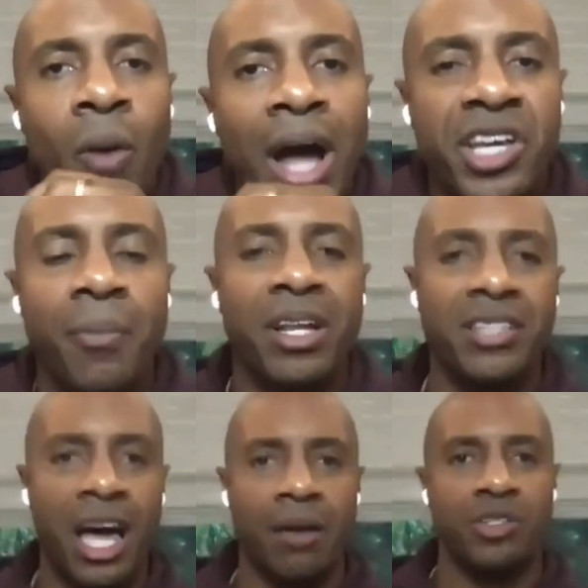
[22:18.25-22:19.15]
Watch how many
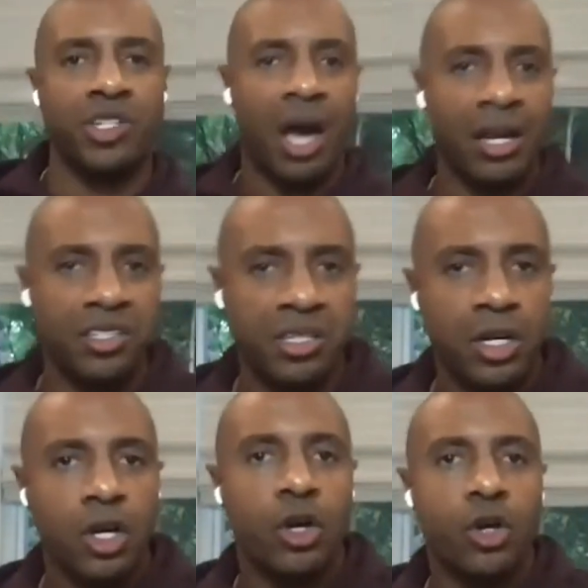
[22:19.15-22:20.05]
times Giannis
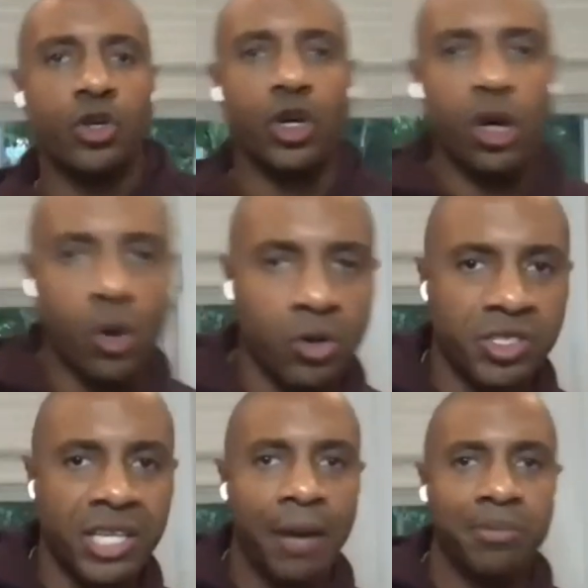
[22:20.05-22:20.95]
euro
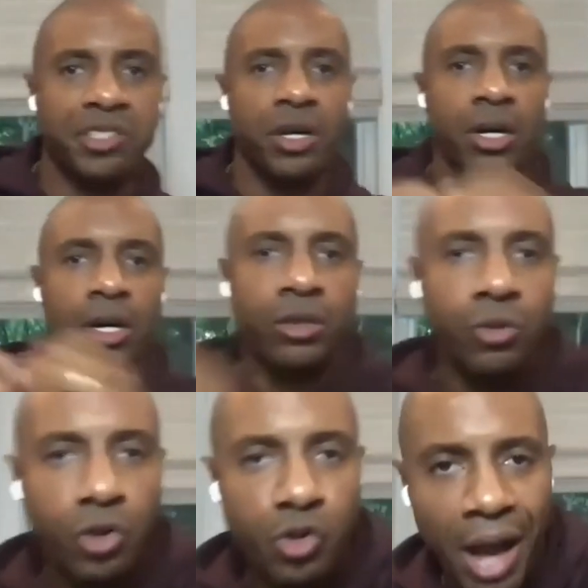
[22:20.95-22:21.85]
steps
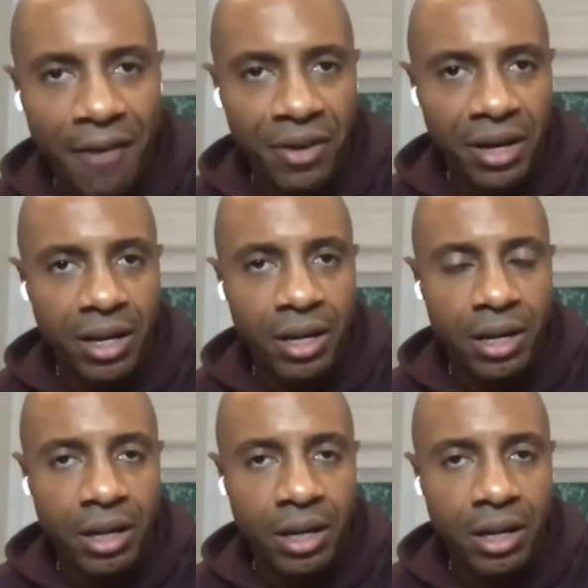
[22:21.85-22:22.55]
through traffic